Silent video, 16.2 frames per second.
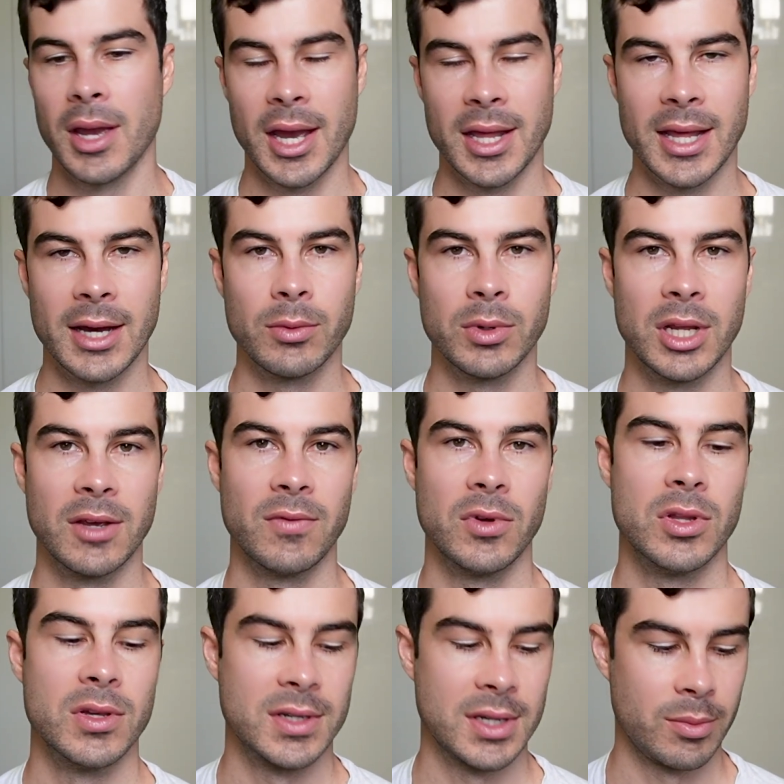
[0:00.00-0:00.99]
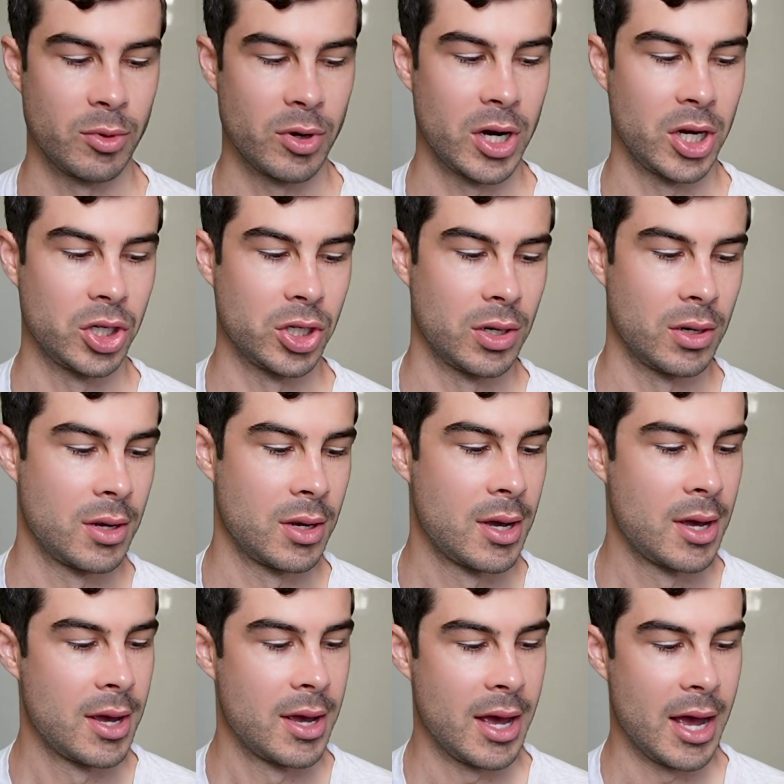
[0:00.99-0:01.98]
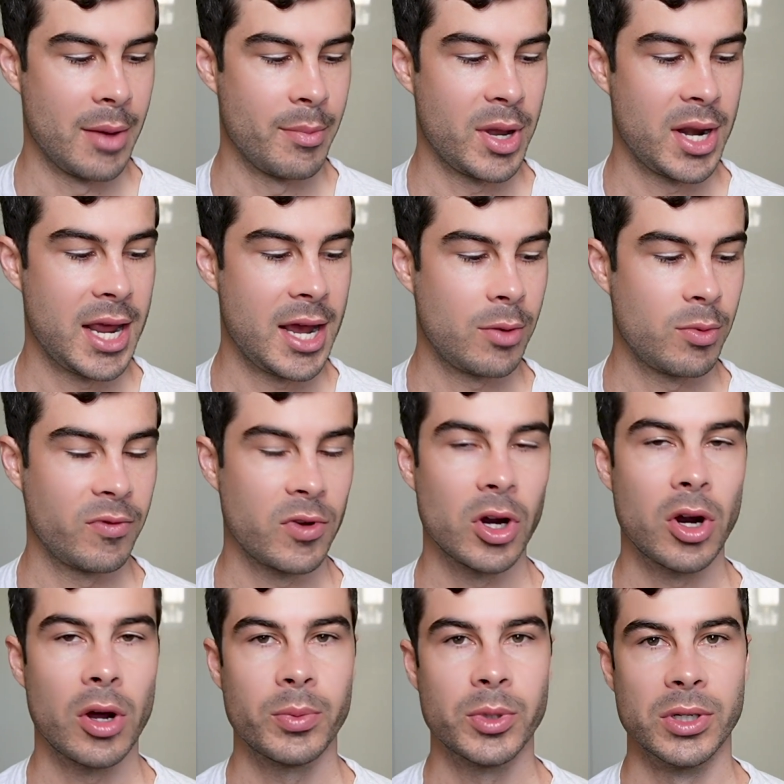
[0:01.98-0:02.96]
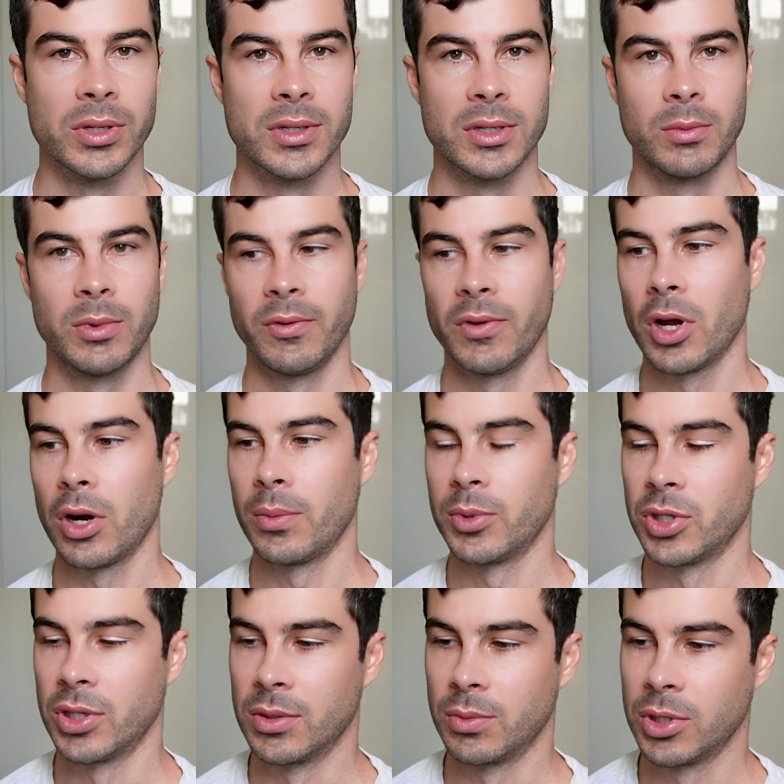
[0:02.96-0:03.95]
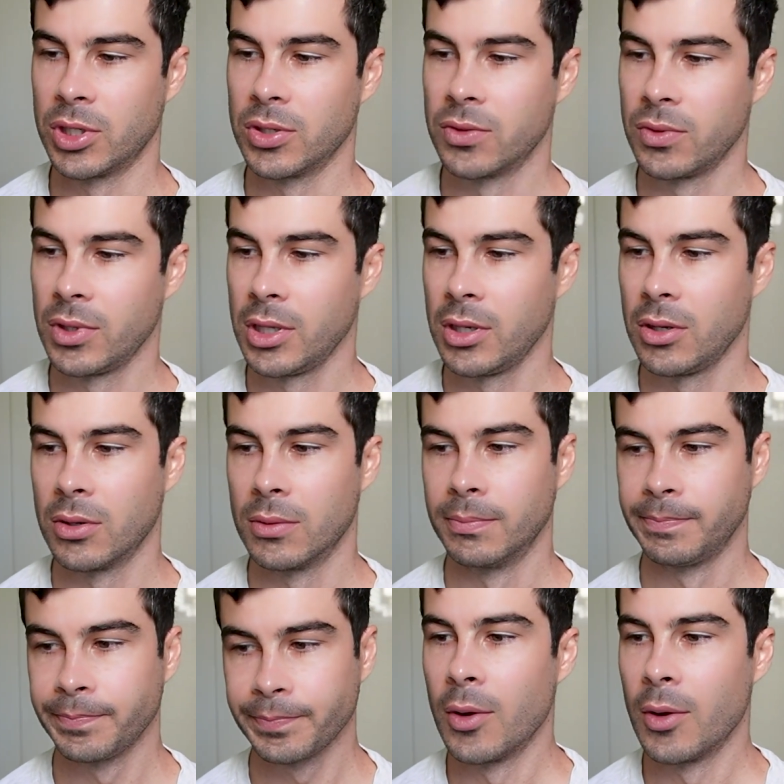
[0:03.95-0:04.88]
And that would give you the separation. But now we've got options. So we've got options, which is really good.